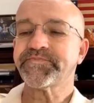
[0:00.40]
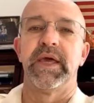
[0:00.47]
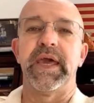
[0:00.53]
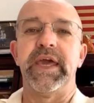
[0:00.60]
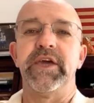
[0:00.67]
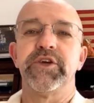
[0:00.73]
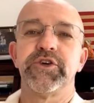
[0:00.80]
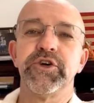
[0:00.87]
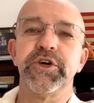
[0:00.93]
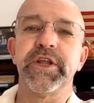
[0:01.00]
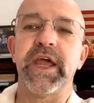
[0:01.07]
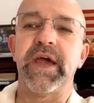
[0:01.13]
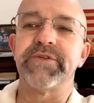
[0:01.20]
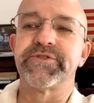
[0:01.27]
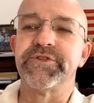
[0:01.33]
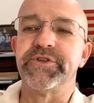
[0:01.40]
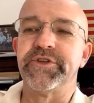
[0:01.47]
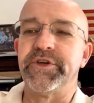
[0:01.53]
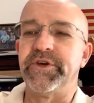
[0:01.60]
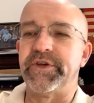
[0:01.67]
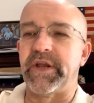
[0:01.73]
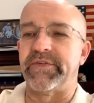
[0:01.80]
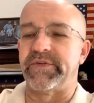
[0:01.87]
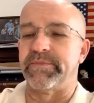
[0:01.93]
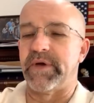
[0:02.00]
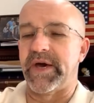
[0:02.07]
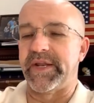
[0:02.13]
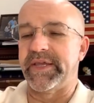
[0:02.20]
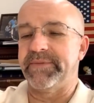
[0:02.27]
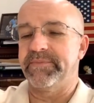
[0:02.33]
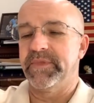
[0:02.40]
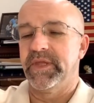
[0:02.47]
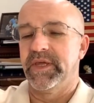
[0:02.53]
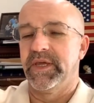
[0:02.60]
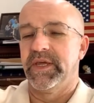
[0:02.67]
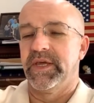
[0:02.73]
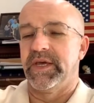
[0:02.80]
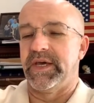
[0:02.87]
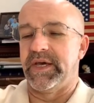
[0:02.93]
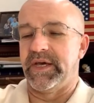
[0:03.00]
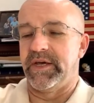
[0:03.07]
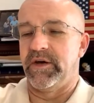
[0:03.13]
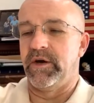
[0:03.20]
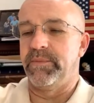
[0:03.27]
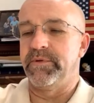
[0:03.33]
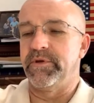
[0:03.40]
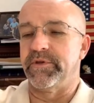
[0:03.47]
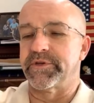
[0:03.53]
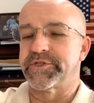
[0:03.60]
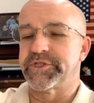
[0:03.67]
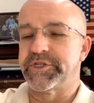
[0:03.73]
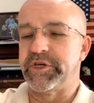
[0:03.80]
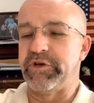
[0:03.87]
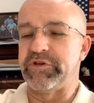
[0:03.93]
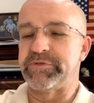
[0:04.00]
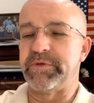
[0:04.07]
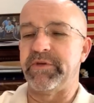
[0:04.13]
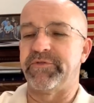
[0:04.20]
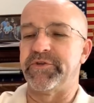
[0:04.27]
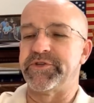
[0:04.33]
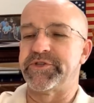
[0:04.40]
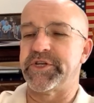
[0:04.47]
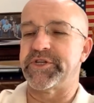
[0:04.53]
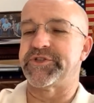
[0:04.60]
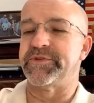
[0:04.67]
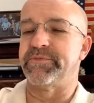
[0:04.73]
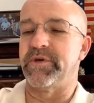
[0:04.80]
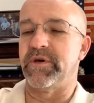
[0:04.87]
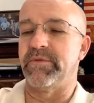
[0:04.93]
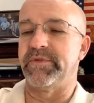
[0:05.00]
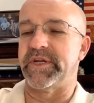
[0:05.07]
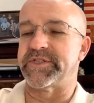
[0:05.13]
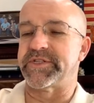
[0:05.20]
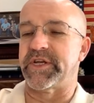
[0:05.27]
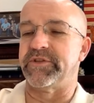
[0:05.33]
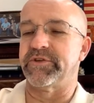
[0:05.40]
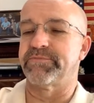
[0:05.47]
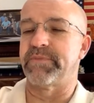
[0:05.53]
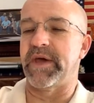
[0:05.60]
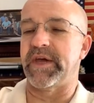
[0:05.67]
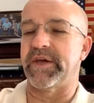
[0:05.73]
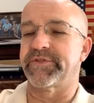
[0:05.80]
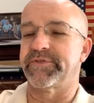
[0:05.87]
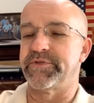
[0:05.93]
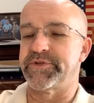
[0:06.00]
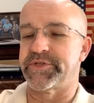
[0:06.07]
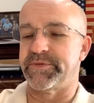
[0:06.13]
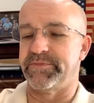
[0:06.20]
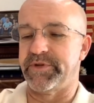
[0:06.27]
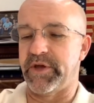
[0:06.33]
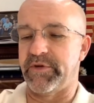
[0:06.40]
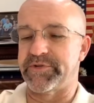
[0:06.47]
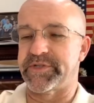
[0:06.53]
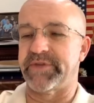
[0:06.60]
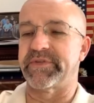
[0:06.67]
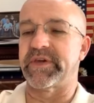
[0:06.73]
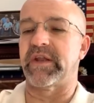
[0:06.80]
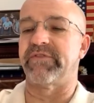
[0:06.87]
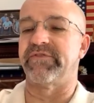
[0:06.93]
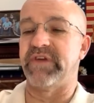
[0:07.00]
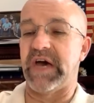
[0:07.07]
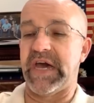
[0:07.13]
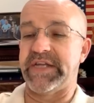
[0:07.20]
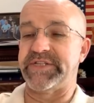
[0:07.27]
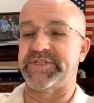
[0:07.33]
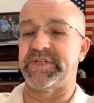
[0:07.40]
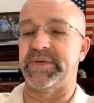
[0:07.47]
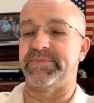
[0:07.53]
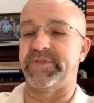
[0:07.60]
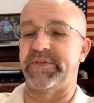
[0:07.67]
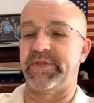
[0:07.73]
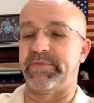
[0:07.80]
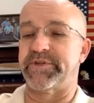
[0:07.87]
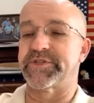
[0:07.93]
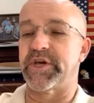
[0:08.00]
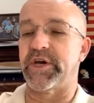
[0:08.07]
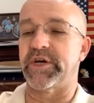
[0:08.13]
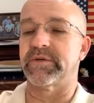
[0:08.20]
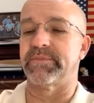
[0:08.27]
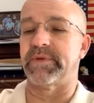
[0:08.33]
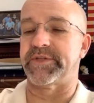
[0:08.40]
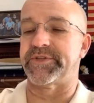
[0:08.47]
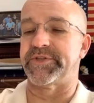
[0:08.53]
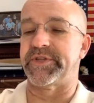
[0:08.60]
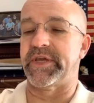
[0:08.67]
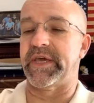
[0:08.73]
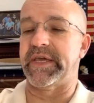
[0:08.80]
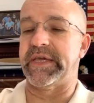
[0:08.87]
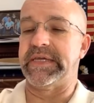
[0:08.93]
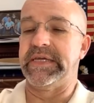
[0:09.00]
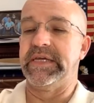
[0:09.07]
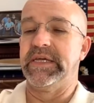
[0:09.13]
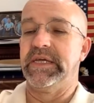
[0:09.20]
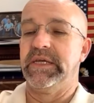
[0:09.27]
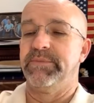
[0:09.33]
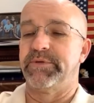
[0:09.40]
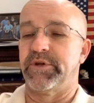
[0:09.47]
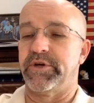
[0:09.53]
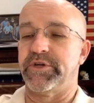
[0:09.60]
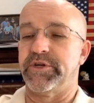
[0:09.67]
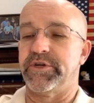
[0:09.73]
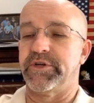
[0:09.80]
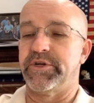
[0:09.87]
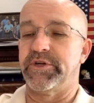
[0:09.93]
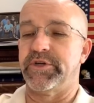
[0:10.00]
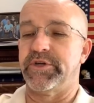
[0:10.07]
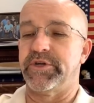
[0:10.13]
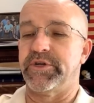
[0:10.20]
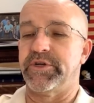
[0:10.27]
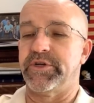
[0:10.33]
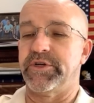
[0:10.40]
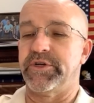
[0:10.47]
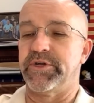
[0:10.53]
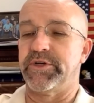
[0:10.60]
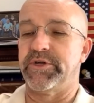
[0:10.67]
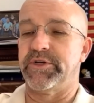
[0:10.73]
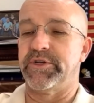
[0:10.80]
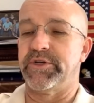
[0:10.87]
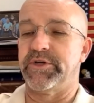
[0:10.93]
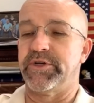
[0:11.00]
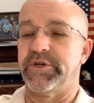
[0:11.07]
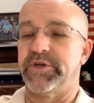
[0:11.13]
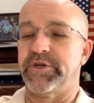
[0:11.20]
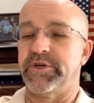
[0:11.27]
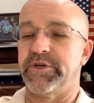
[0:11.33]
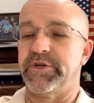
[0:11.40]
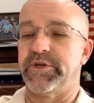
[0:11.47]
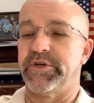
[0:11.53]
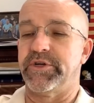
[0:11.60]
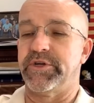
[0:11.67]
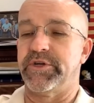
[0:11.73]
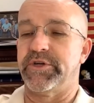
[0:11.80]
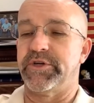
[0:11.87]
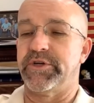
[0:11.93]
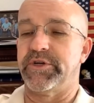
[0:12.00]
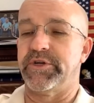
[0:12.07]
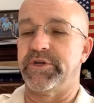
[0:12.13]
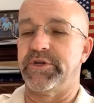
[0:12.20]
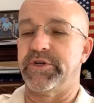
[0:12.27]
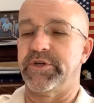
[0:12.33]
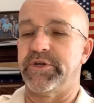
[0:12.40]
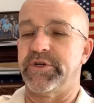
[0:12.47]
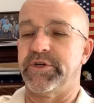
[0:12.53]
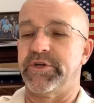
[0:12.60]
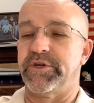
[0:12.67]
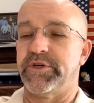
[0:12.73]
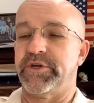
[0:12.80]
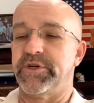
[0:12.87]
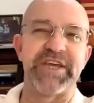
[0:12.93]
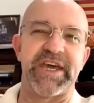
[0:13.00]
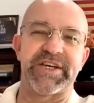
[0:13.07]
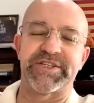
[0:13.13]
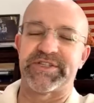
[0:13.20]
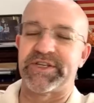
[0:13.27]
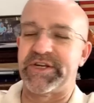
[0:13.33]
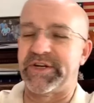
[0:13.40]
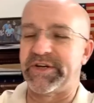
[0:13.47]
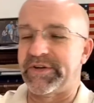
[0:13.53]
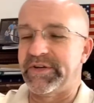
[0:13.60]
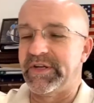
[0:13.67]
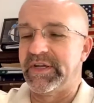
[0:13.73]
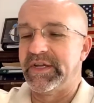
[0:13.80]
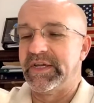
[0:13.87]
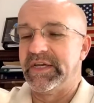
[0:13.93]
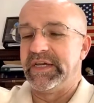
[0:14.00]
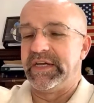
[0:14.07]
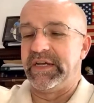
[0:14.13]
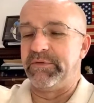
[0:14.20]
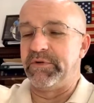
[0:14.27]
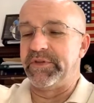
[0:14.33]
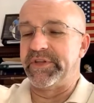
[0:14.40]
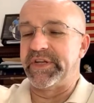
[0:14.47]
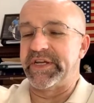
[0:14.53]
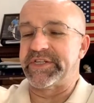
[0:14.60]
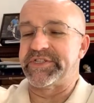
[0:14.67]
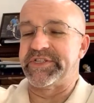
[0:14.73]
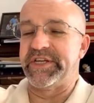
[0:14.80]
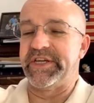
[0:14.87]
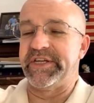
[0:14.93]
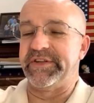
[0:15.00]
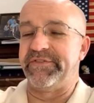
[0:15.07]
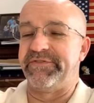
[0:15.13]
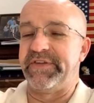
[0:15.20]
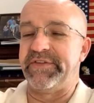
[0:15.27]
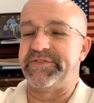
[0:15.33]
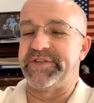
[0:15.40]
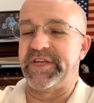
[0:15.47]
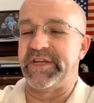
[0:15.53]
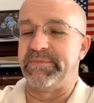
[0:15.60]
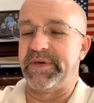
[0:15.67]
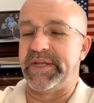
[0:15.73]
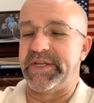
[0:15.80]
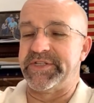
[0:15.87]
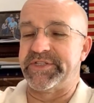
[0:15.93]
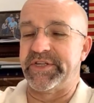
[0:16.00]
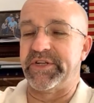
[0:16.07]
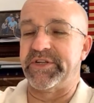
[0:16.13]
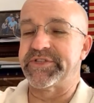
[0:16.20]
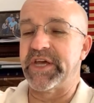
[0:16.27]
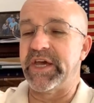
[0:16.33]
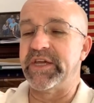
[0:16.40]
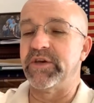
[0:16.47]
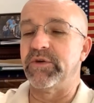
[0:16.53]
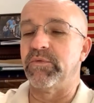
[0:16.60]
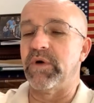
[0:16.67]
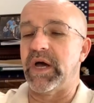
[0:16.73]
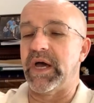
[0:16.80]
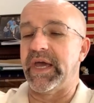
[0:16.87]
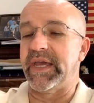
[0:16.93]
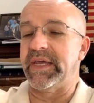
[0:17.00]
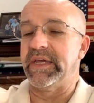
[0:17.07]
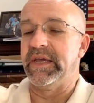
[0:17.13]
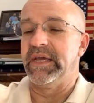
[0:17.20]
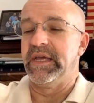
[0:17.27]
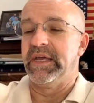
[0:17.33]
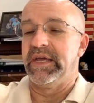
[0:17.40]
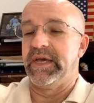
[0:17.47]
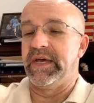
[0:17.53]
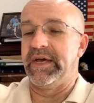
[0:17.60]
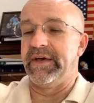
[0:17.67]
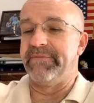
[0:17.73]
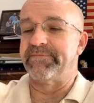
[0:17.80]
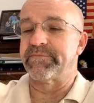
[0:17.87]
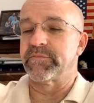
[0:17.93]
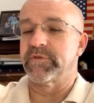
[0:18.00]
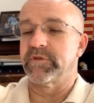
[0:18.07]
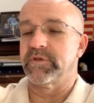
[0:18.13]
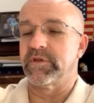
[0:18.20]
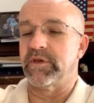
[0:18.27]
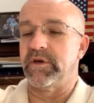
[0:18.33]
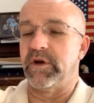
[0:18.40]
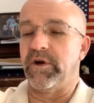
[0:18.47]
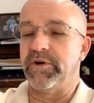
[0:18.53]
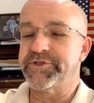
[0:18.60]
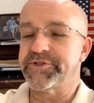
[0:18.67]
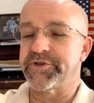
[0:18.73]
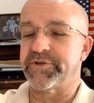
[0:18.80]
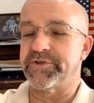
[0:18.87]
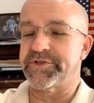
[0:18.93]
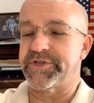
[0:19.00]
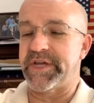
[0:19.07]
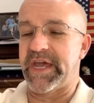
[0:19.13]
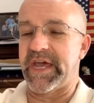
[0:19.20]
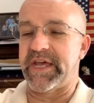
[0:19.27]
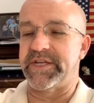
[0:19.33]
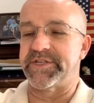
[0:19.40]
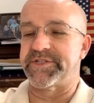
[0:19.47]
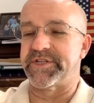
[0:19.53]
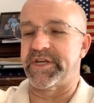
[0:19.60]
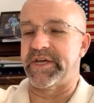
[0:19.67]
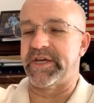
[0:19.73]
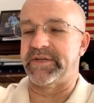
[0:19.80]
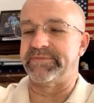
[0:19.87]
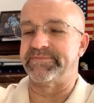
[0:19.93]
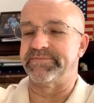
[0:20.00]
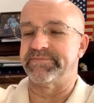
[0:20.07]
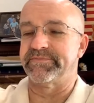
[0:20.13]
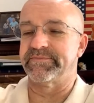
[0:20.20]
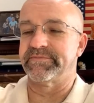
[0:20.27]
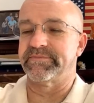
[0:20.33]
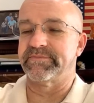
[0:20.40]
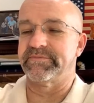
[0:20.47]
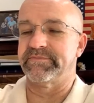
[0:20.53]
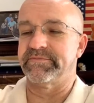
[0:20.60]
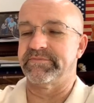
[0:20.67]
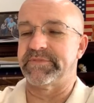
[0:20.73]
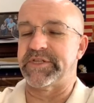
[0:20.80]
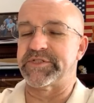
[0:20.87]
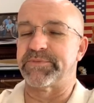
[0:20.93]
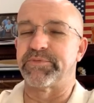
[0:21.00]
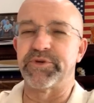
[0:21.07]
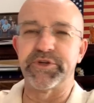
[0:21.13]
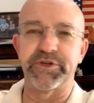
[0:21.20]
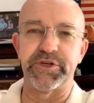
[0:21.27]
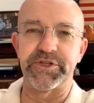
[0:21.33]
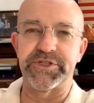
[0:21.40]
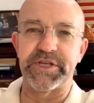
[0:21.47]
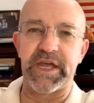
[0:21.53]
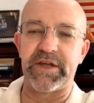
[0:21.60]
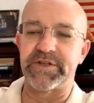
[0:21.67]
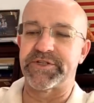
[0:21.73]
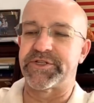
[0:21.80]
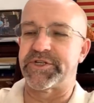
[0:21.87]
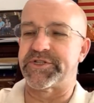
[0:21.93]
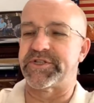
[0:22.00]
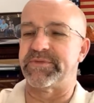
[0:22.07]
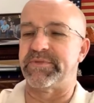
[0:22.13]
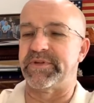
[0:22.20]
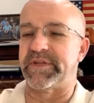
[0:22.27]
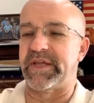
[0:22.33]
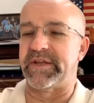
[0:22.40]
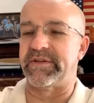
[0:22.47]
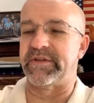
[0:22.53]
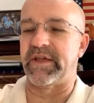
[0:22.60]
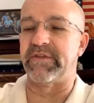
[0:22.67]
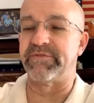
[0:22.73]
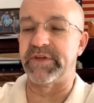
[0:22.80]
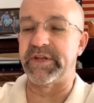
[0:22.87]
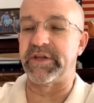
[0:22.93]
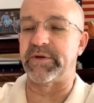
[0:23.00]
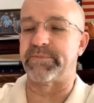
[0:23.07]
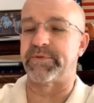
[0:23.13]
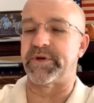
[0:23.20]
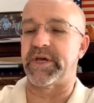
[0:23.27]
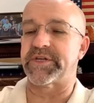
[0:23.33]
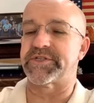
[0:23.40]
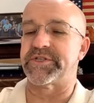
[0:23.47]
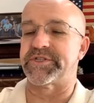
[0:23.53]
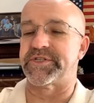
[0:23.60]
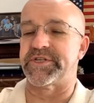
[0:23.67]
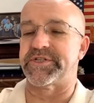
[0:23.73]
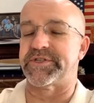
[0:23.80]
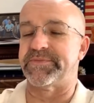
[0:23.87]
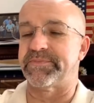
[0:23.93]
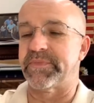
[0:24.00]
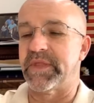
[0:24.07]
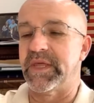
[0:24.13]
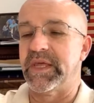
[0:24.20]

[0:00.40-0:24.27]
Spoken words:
Hey, good afternoon, everybody. I hope you'll excuse me for just a moment as I look back through some notes. I've got to find something I'm going to talk about today. But I also want to let you know that I might be getting a text here anywhere in the next 10 to 15 minutes, and I'll tell you why. Our church has a pretty good sound system and video production system.